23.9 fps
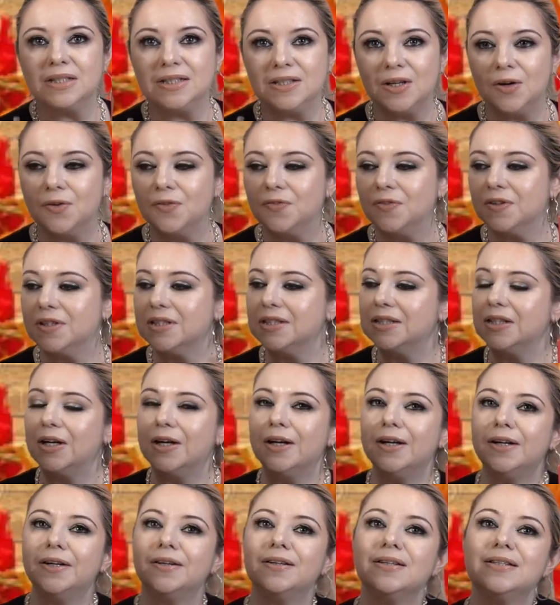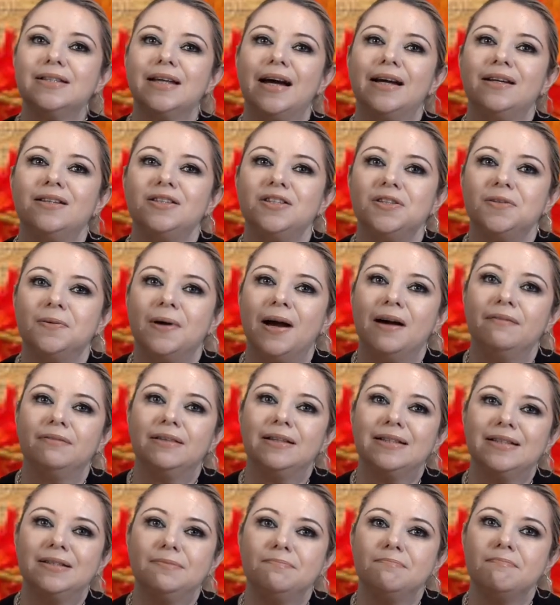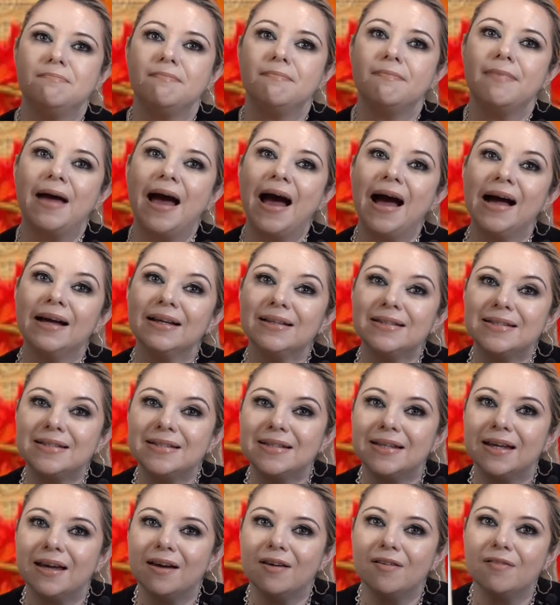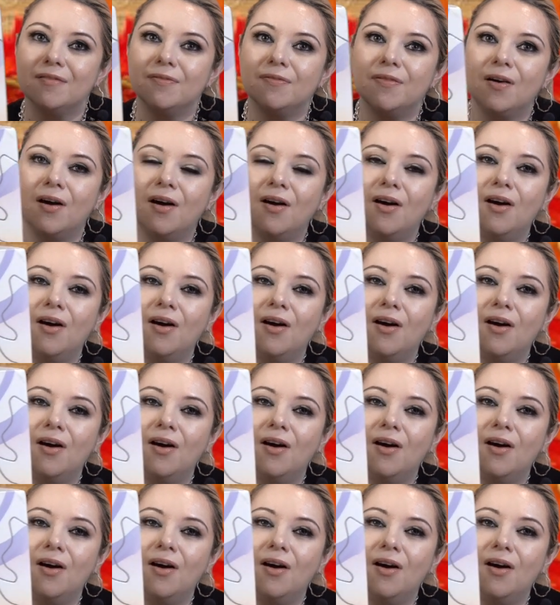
So for starters, I do have this massive